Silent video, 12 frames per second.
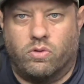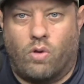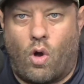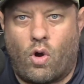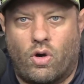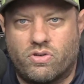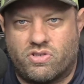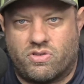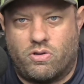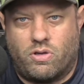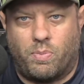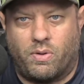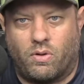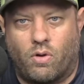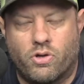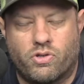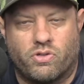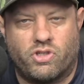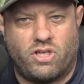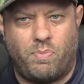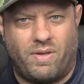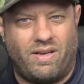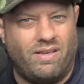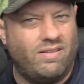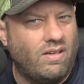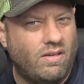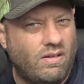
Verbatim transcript: large, so you can put a larger chip in it.